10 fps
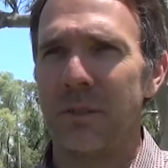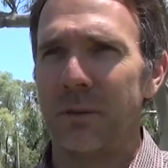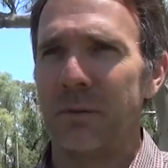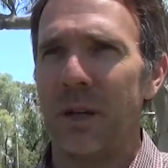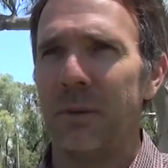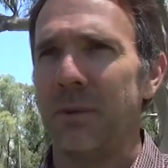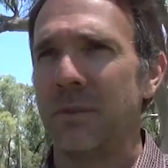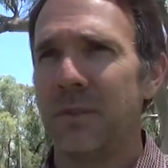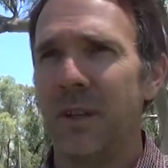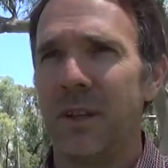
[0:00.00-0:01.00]
So the
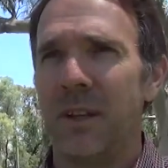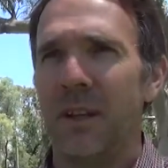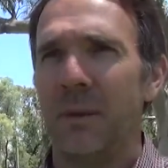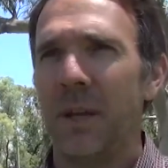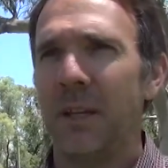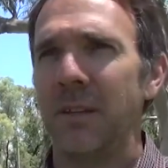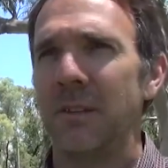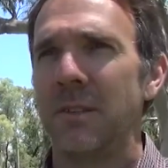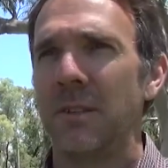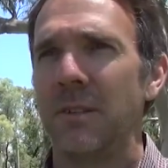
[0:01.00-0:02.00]
farmers are making
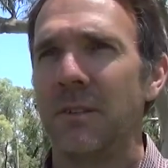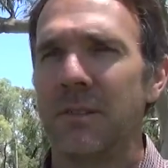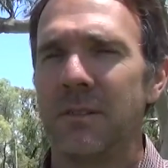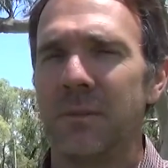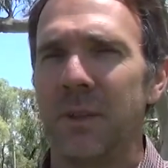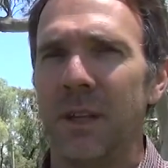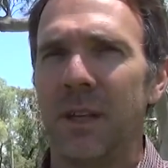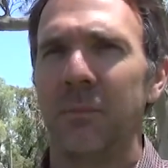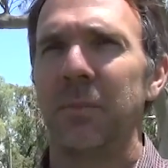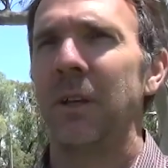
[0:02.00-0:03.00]
decisions when they
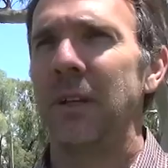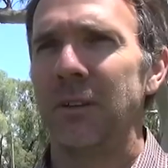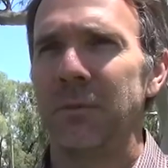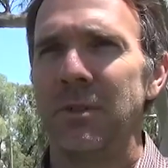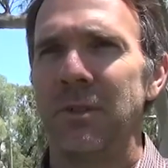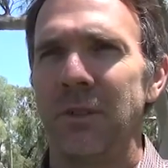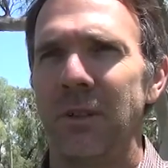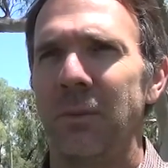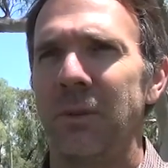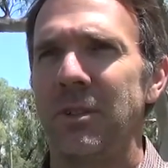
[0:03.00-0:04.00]
get a planting
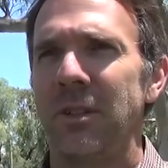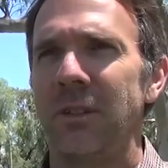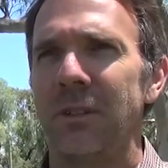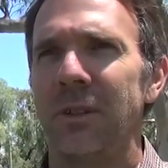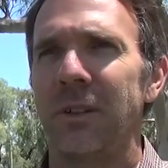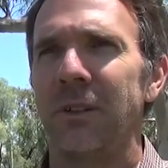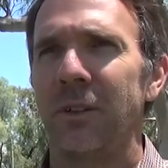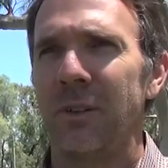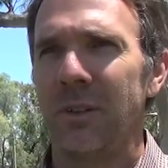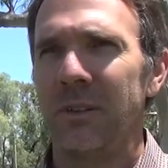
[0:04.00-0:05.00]
opportunity what genotype they're going to
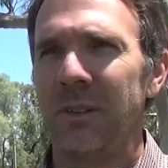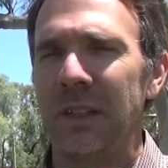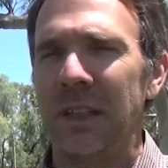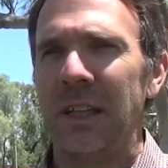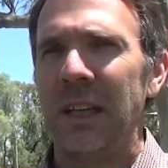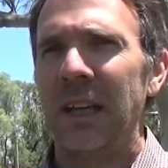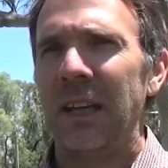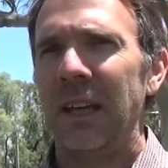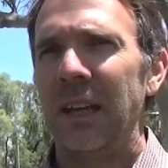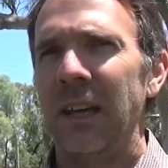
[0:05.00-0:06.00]
grow,
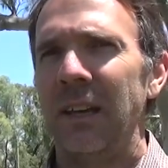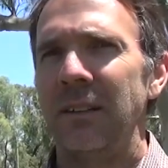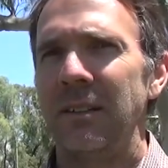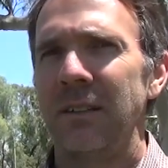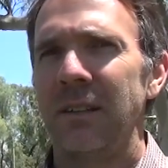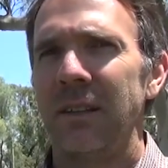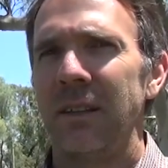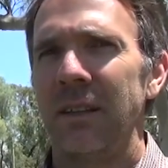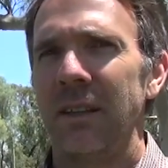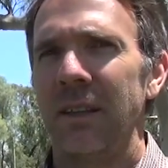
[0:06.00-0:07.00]
and
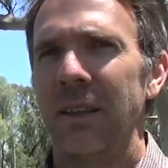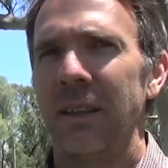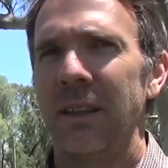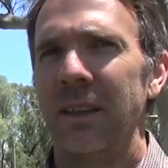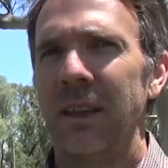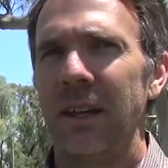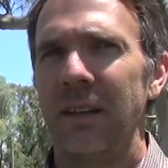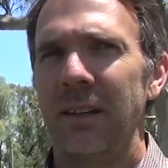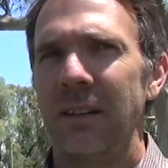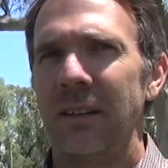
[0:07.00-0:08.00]
that
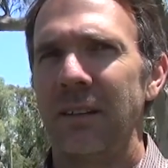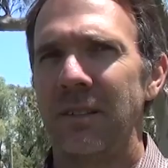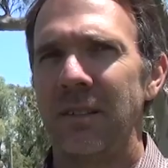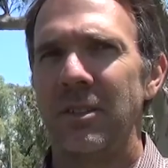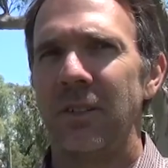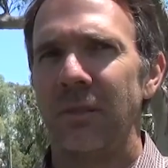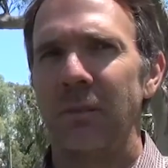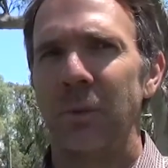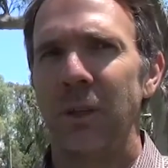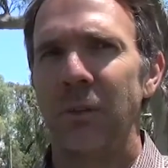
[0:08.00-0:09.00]

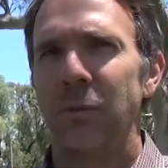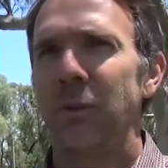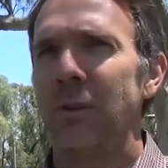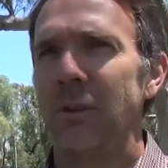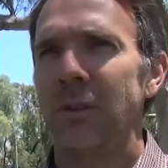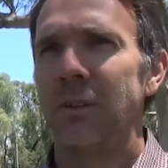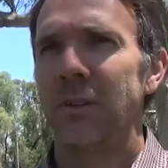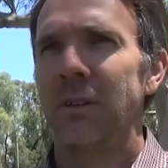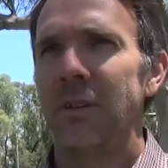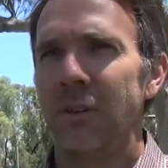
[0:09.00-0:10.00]
decision will
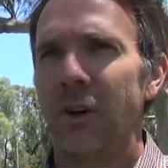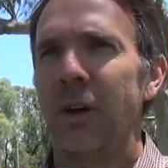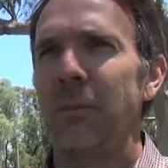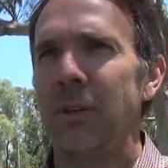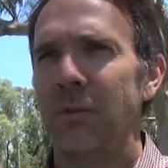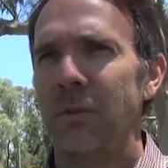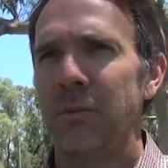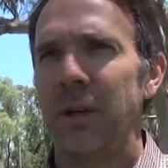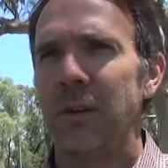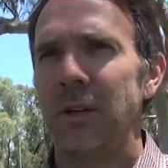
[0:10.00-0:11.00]
influence the timing of the
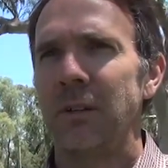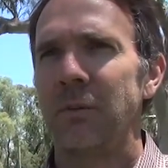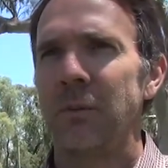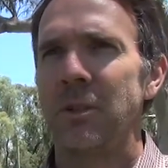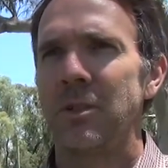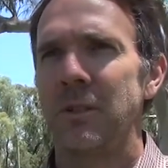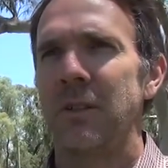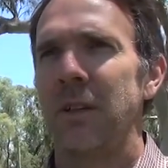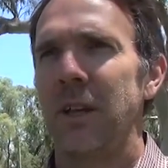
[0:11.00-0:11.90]
flowering, which